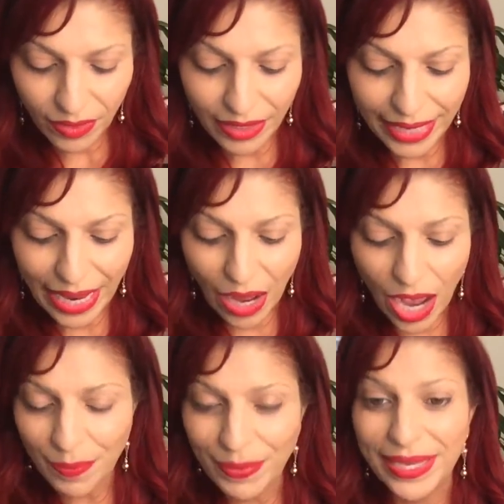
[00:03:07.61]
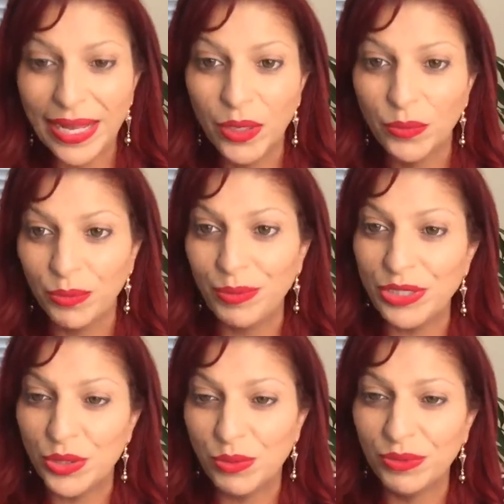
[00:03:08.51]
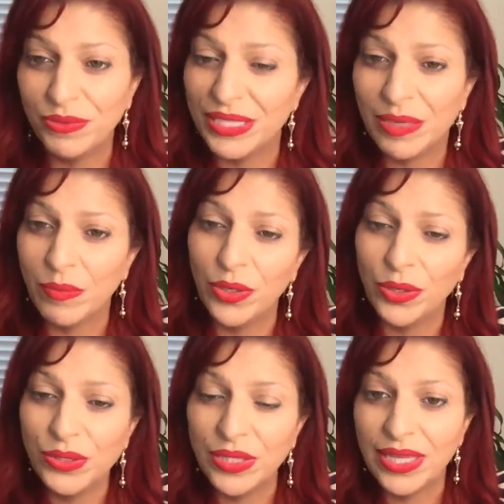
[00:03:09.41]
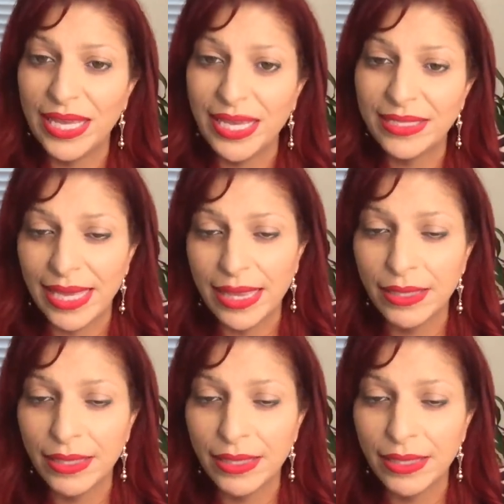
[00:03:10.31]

Now, IPL would be suitable for someone who's in their, say,